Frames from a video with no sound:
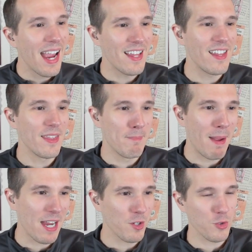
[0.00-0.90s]
And then the
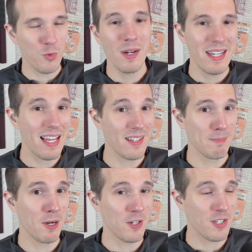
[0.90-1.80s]
Bengals were
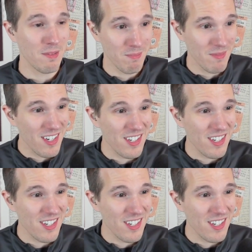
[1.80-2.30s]
another person